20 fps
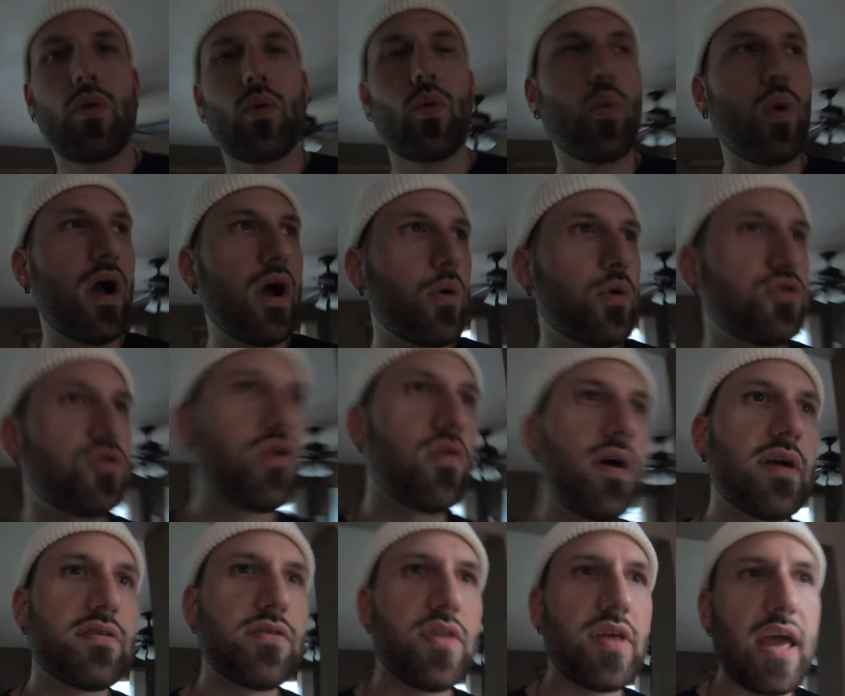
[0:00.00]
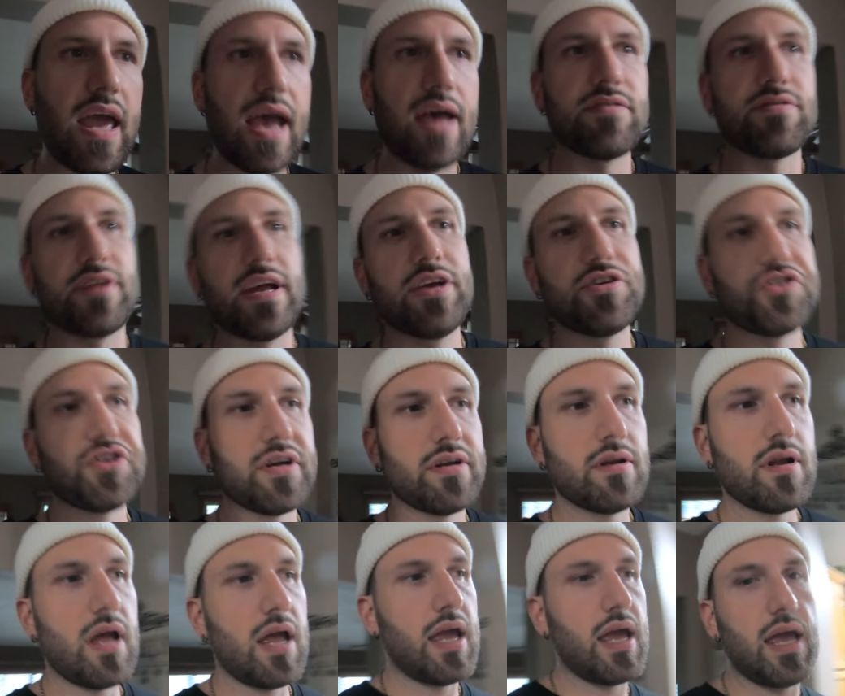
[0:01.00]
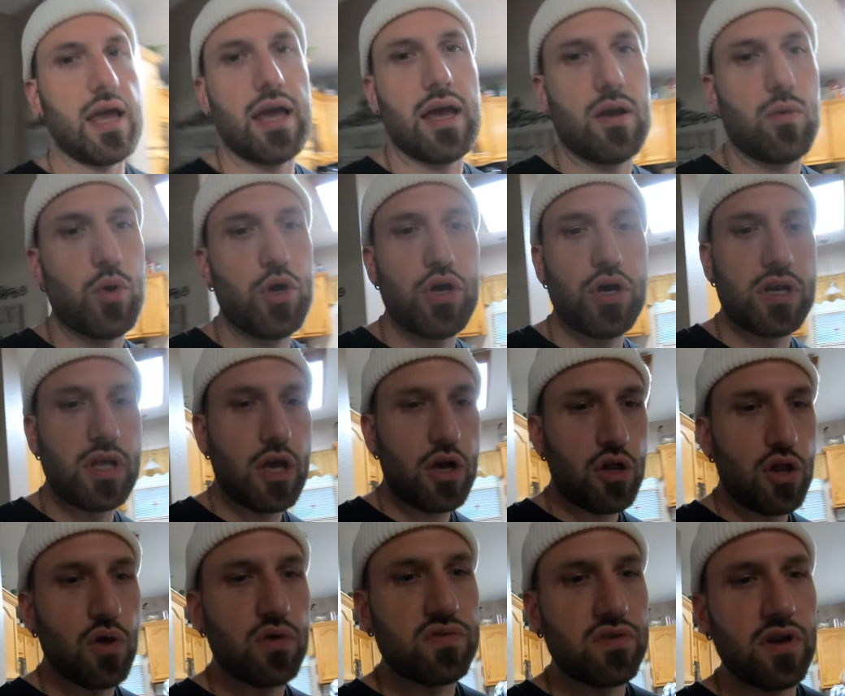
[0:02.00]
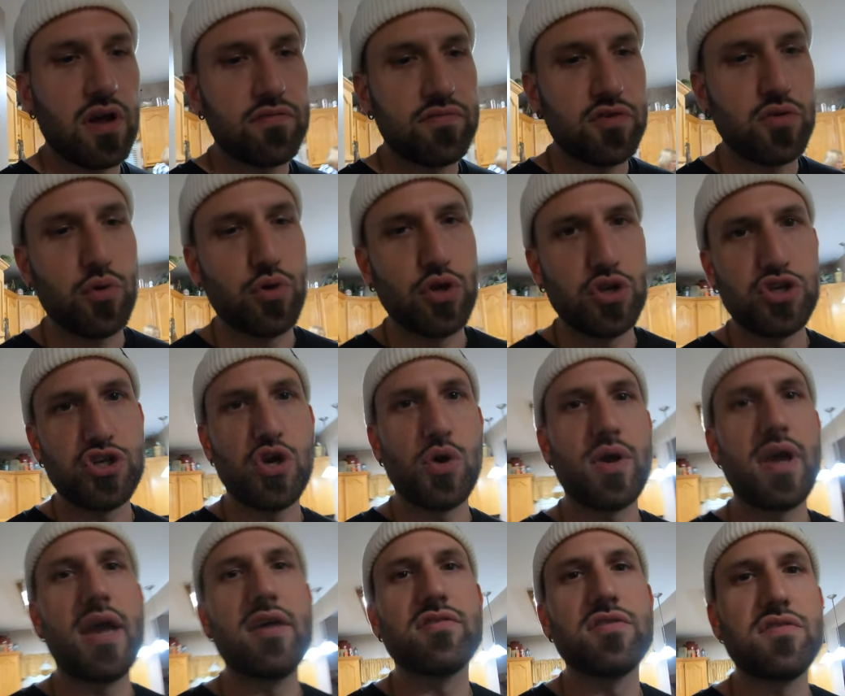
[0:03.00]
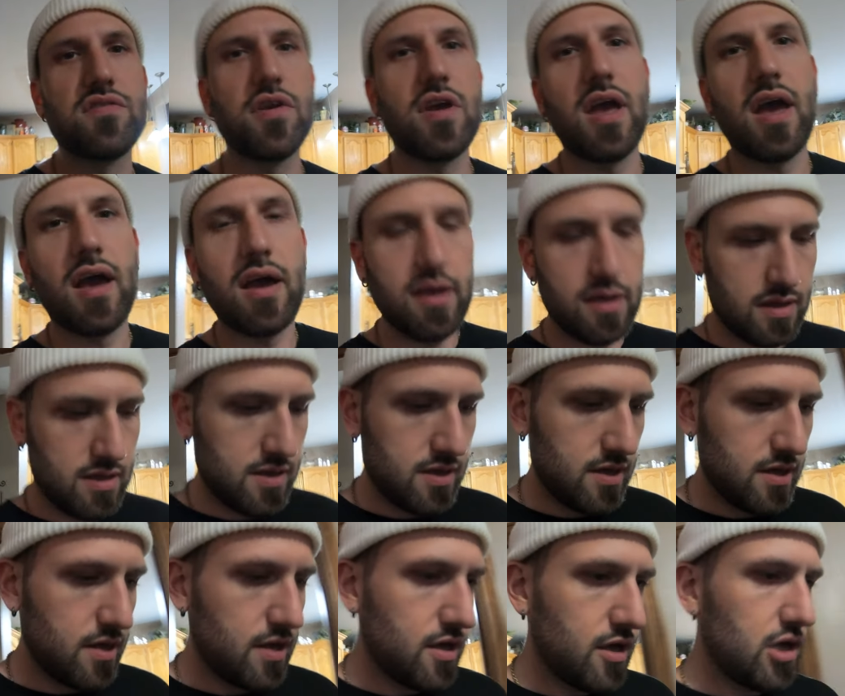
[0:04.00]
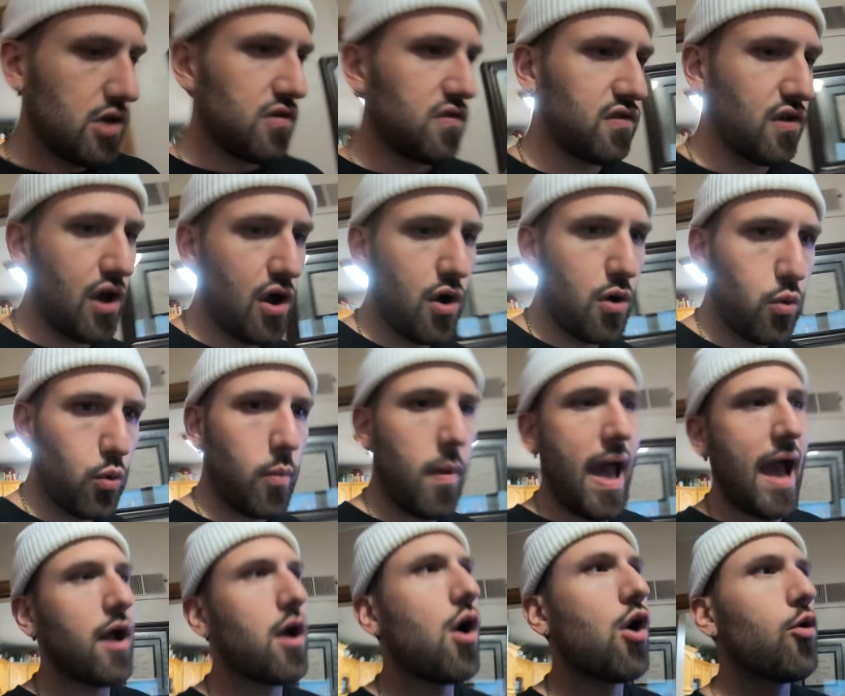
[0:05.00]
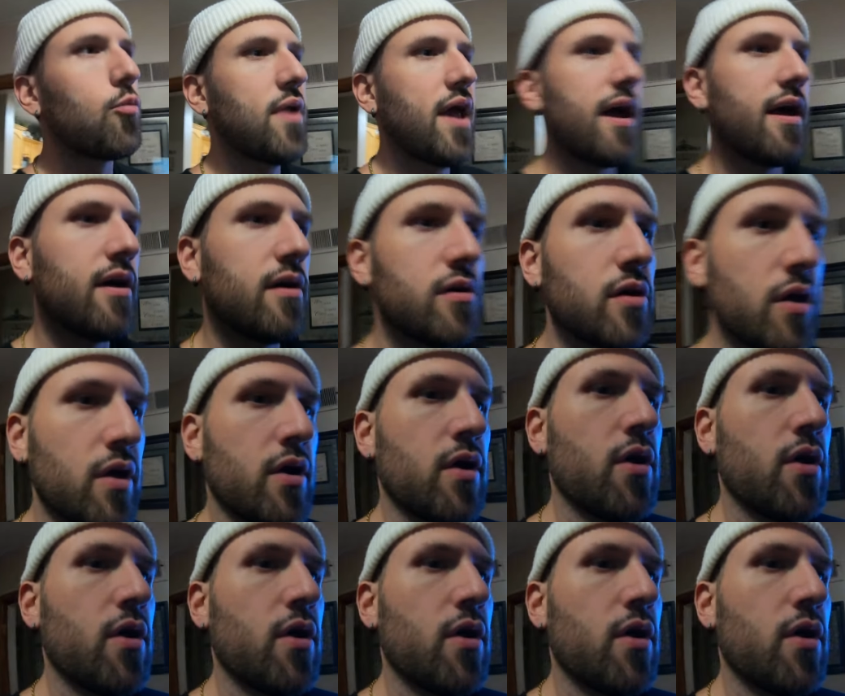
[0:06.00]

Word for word: Well, we drove out to the gas station and we couldn't get close enough to really showcase it to you. So we're back home now.